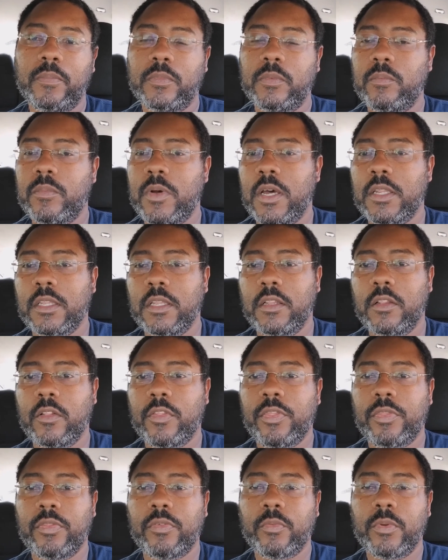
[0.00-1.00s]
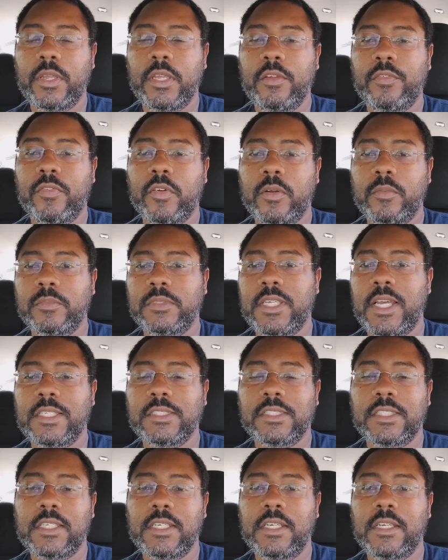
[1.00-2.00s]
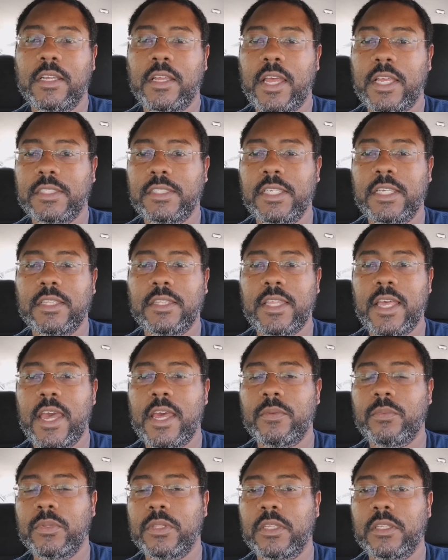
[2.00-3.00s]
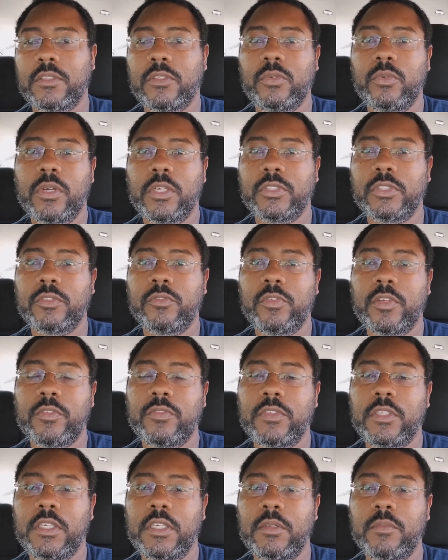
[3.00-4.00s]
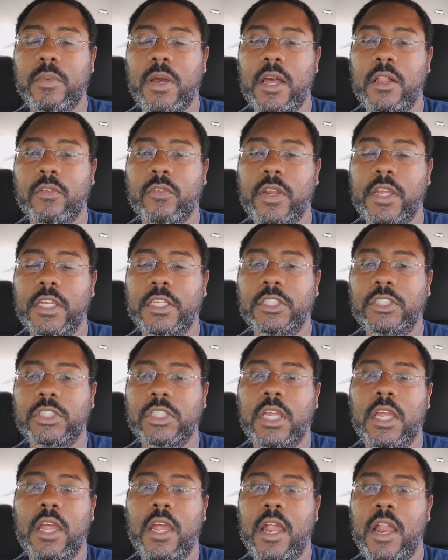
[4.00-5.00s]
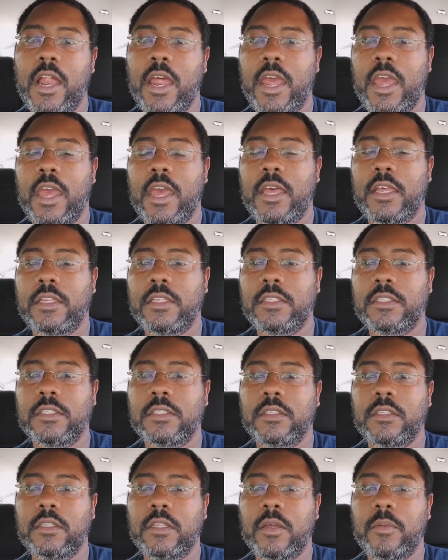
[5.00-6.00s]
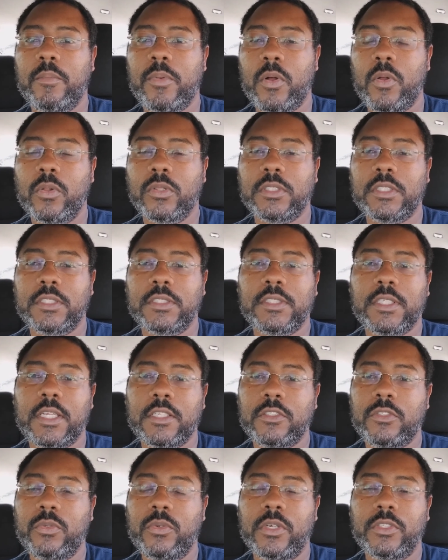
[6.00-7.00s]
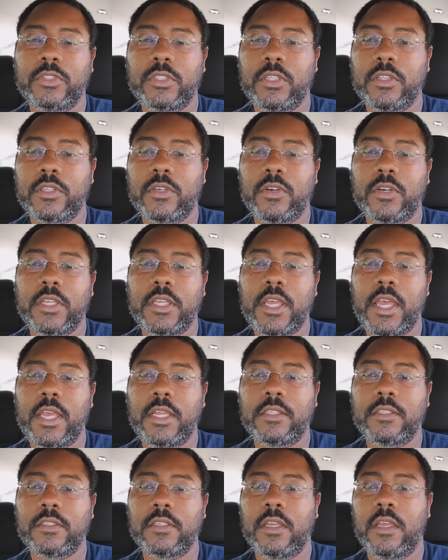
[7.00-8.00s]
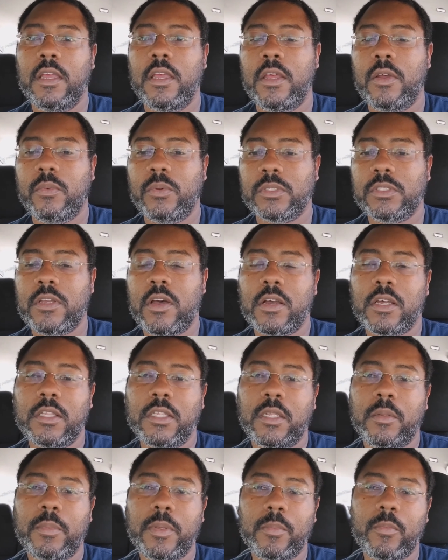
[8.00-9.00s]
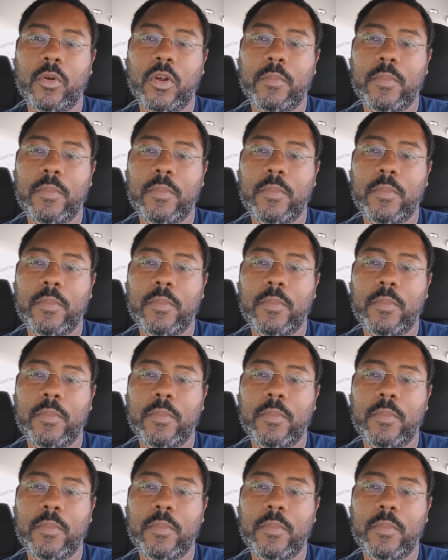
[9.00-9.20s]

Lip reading: Model 3 from Tesla has hit that with a 215 mile range, and the Bolt is at 238. We'll talk a little bit more